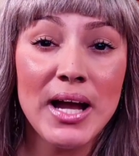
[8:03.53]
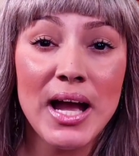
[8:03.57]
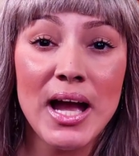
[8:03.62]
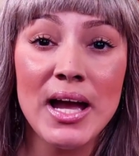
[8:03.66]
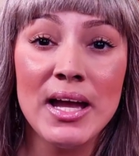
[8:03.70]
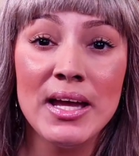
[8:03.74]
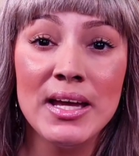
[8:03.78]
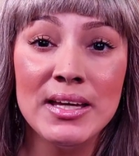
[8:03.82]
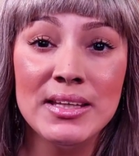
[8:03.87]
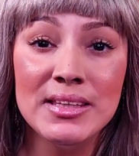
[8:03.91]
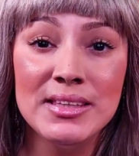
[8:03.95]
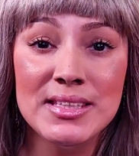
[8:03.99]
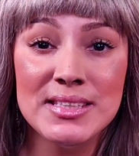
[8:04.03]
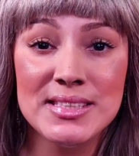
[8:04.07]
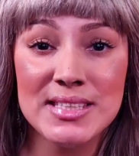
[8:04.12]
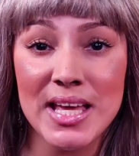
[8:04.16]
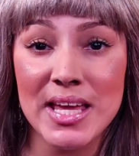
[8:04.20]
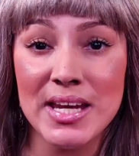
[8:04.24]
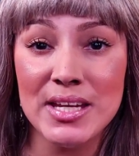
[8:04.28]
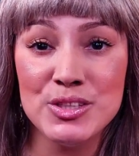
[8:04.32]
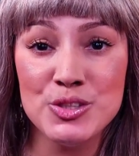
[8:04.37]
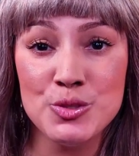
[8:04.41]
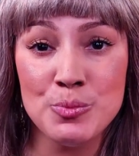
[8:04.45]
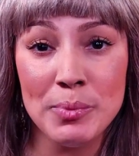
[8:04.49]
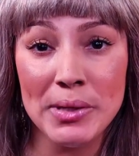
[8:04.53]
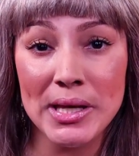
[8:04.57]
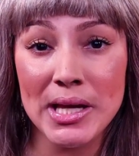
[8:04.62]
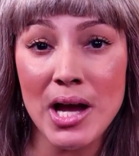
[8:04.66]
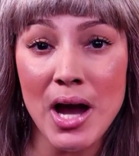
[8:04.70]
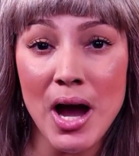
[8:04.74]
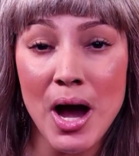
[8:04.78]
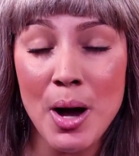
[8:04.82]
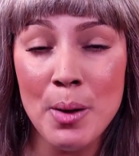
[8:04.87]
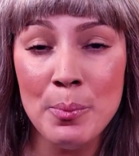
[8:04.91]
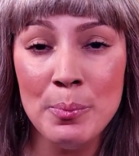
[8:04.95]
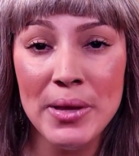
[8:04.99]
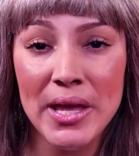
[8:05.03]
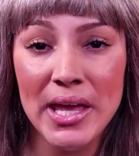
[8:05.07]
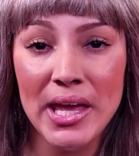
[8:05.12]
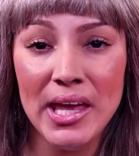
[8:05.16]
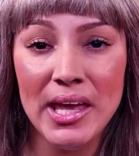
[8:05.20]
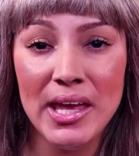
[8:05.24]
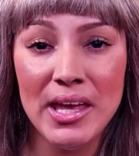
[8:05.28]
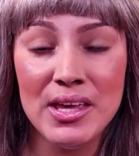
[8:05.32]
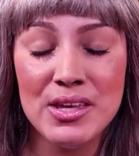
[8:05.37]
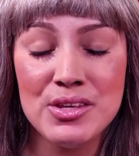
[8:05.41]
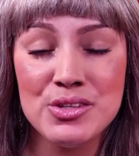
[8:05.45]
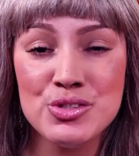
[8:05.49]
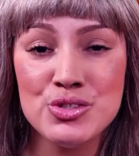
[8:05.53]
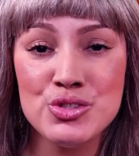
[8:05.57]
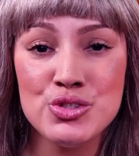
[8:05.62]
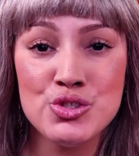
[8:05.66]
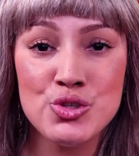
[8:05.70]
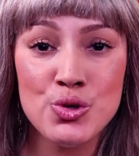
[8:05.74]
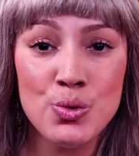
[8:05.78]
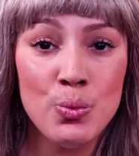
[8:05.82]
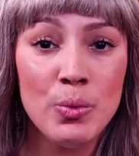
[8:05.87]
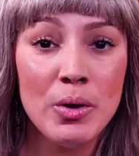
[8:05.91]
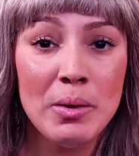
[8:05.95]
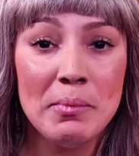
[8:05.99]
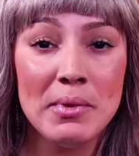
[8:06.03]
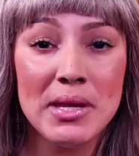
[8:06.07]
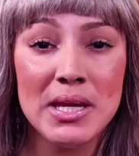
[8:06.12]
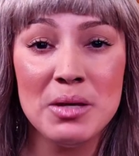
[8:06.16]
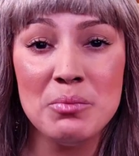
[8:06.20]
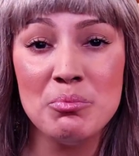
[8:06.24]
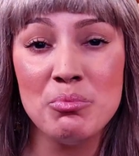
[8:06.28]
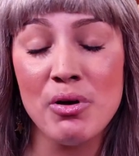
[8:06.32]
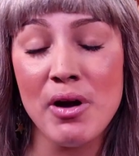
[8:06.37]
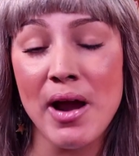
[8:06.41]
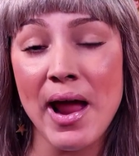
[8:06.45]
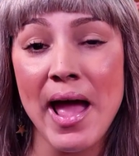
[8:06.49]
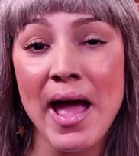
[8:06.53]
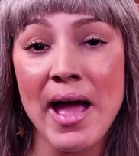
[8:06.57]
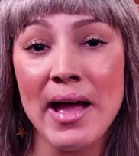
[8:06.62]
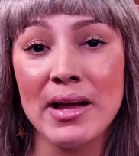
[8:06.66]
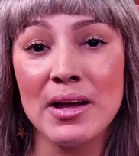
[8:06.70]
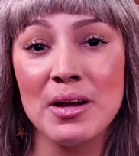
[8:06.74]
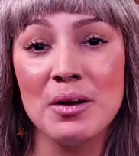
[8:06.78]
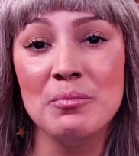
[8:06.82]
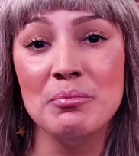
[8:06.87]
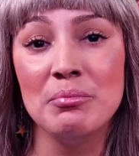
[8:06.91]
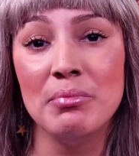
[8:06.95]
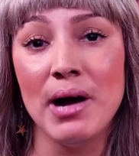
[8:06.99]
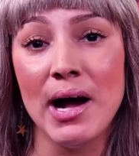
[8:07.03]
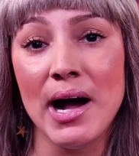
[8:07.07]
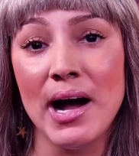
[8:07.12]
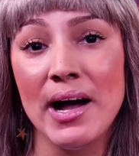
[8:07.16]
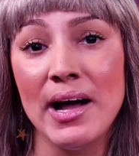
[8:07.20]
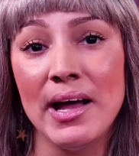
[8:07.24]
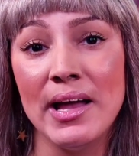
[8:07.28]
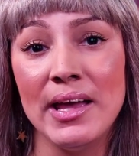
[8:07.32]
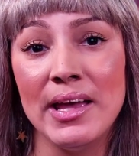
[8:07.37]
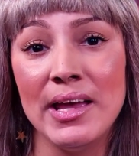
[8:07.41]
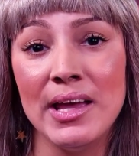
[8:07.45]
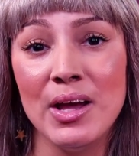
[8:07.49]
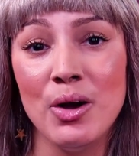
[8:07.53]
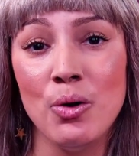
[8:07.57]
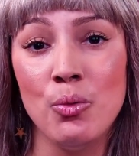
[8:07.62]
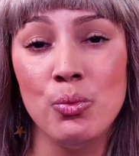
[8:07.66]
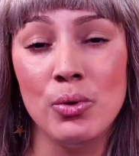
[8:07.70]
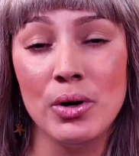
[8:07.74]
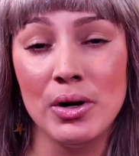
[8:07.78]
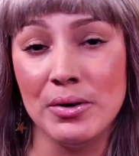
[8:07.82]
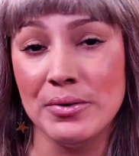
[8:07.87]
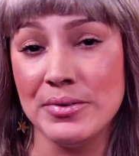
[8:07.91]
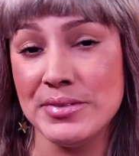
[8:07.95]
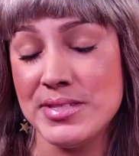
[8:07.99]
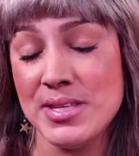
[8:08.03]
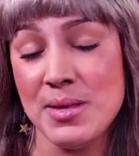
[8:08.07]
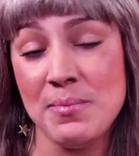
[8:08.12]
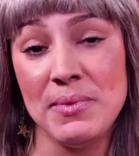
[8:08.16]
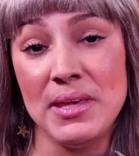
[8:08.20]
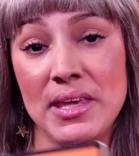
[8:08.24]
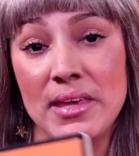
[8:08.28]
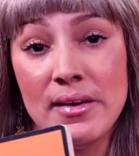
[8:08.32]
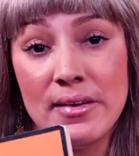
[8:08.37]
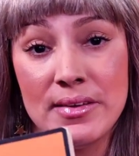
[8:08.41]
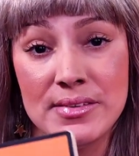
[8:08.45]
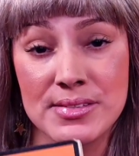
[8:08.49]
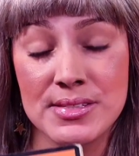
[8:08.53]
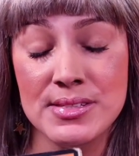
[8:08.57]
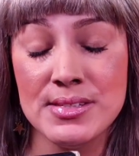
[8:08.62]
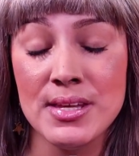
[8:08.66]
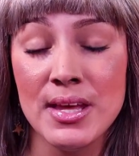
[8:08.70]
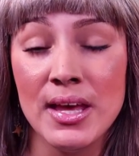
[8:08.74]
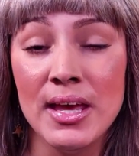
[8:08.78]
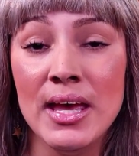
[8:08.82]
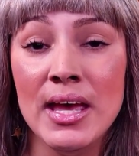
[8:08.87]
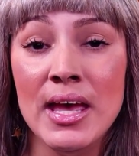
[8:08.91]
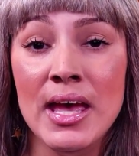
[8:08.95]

I decided to pick up is Two Women in Prague by Juan Jose Millas.